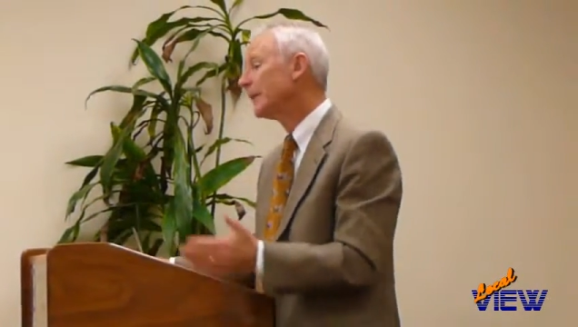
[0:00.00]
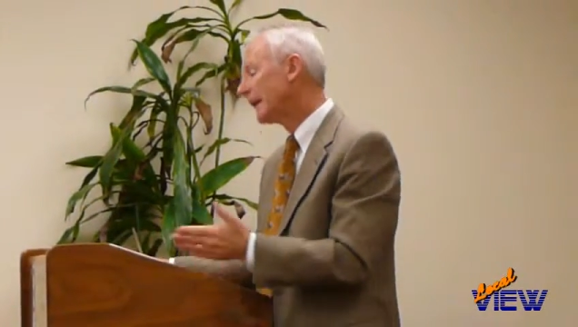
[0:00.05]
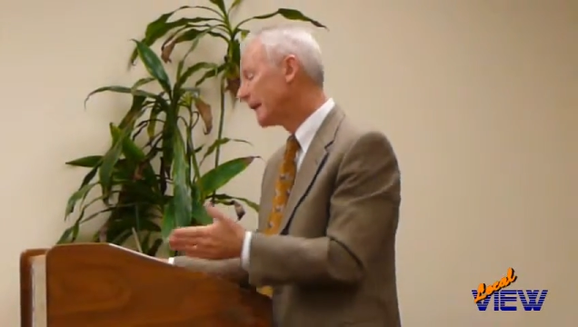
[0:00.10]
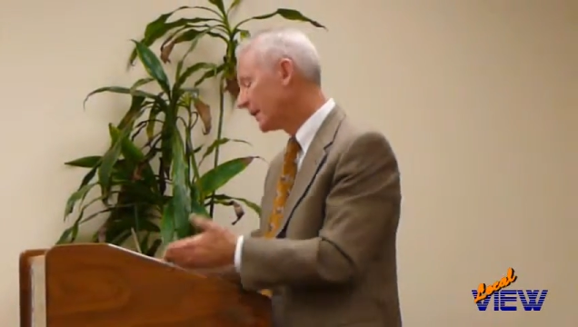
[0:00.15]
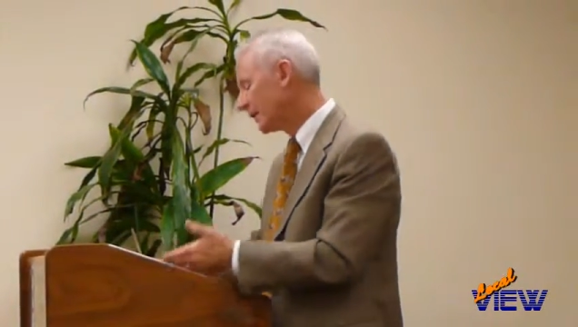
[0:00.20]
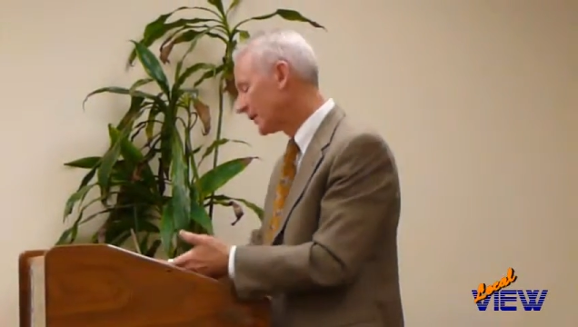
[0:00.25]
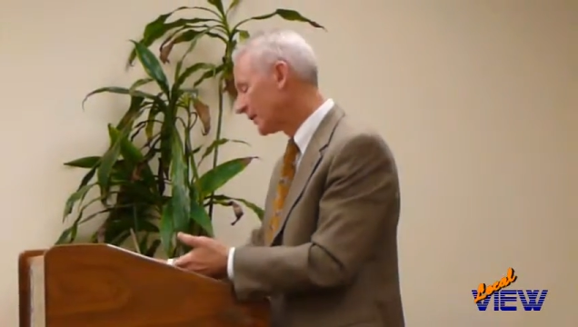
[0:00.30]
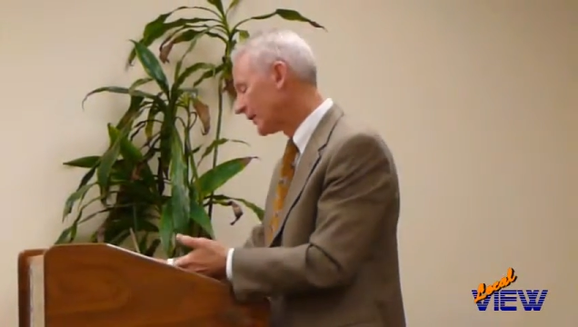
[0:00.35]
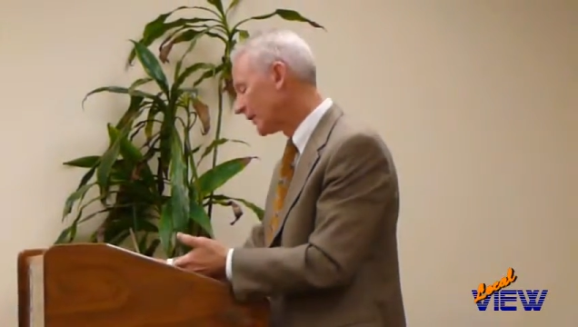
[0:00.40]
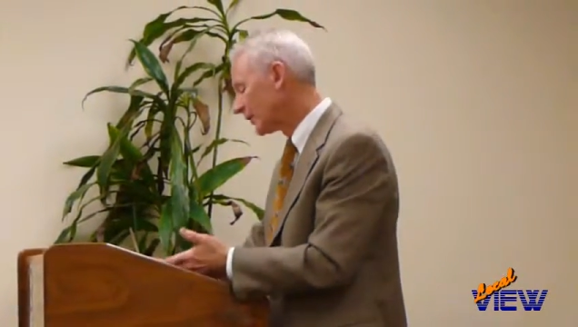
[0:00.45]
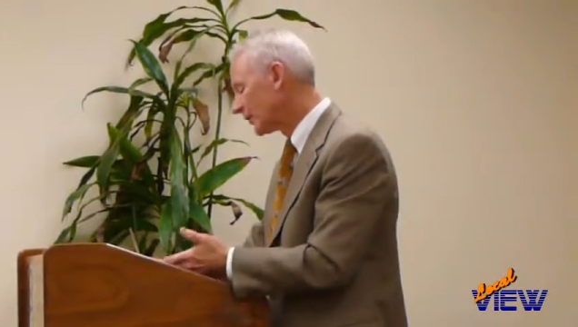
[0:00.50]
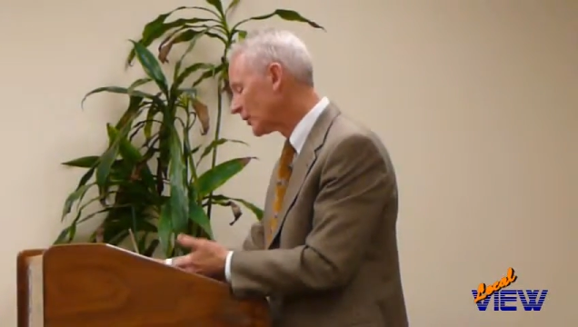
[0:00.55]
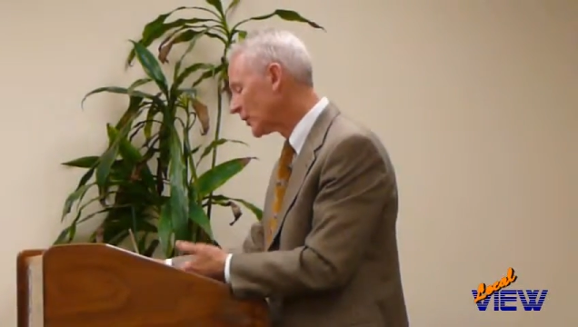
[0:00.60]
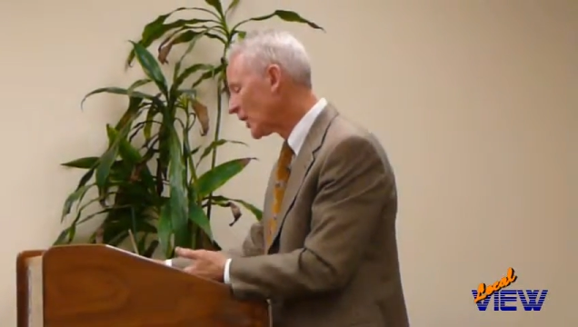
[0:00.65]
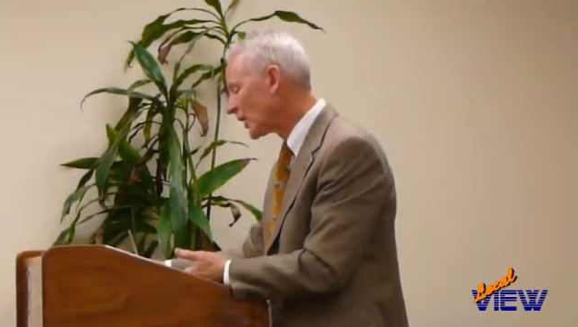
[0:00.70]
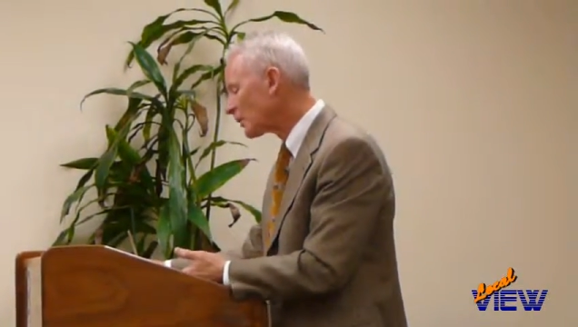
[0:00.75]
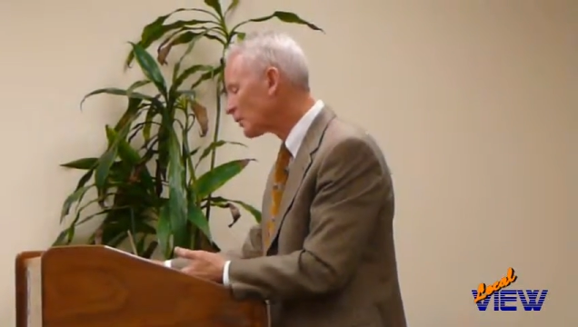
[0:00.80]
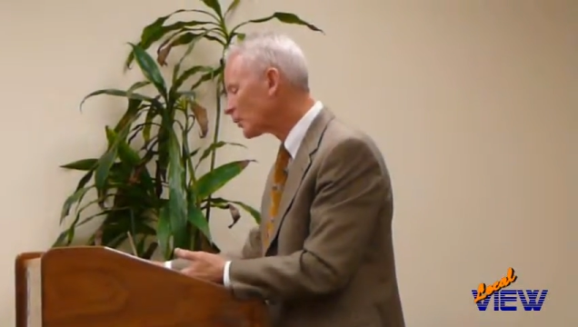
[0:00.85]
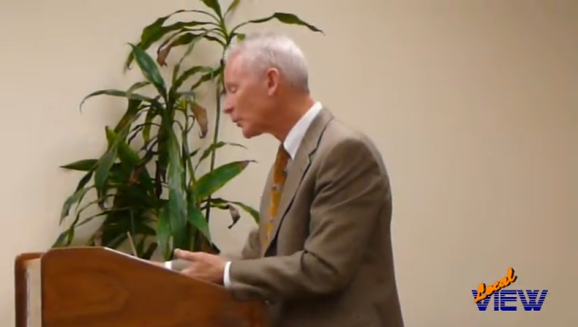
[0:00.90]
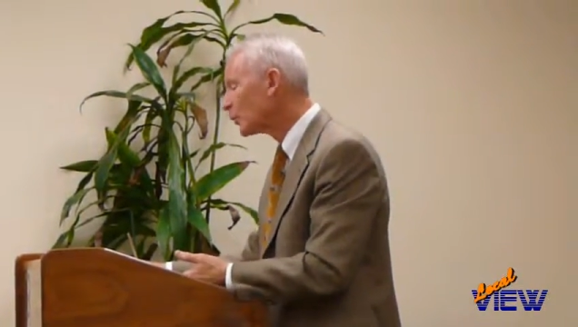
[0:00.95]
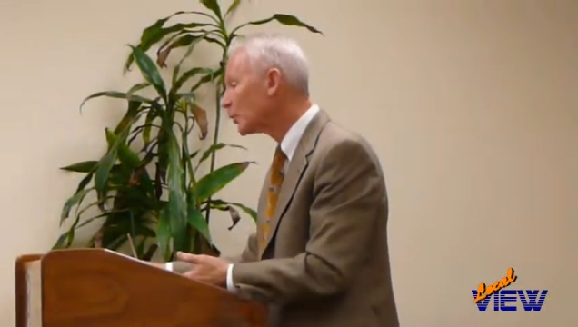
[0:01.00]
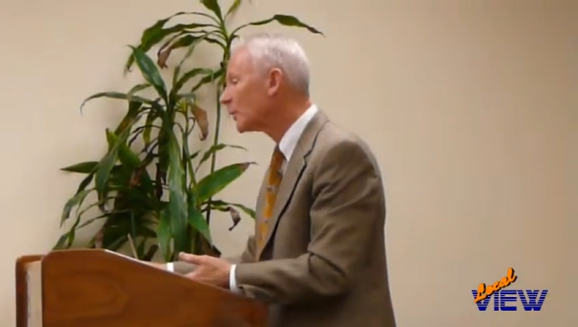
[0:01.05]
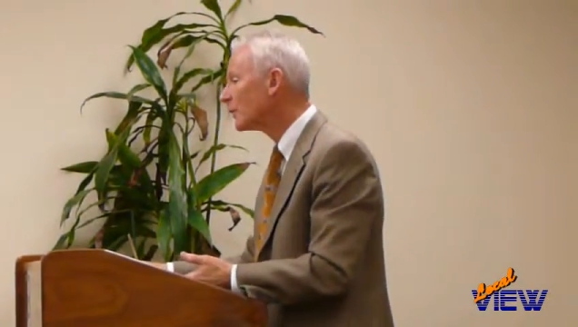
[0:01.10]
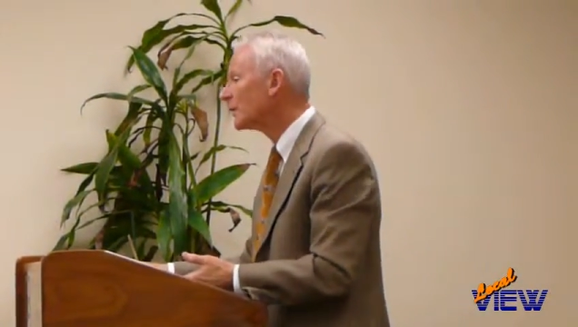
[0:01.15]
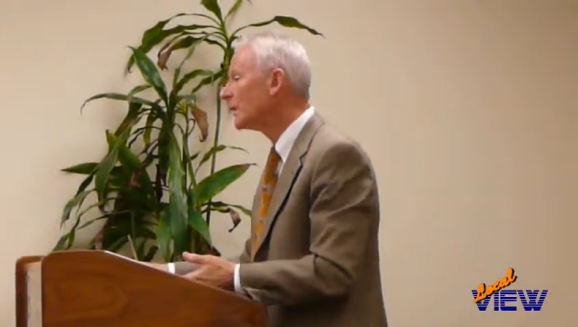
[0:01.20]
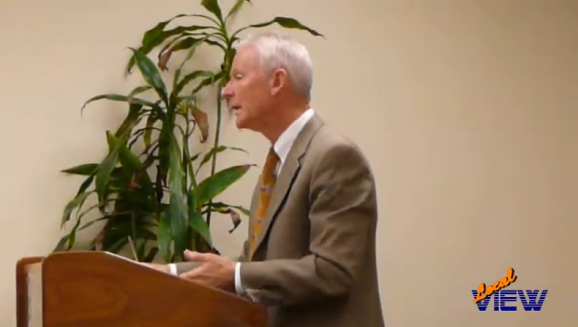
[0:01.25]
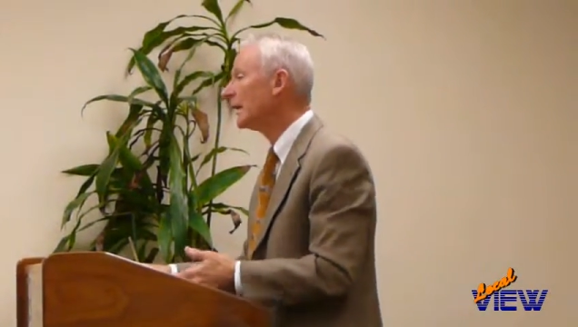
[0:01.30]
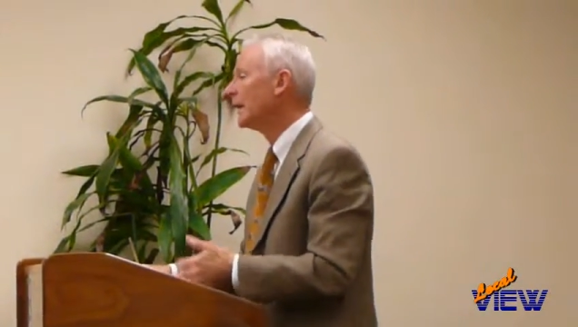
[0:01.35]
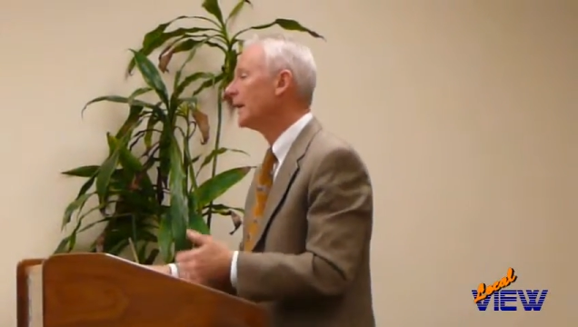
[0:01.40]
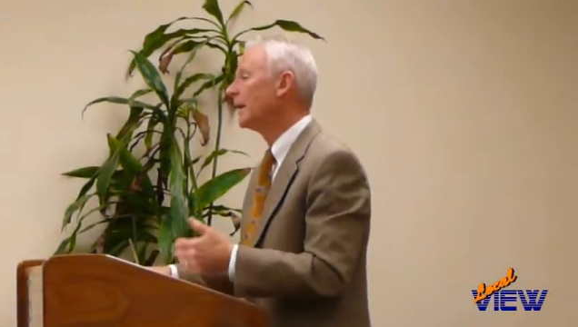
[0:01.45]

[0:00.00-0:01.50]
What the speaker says: because if it's not approved,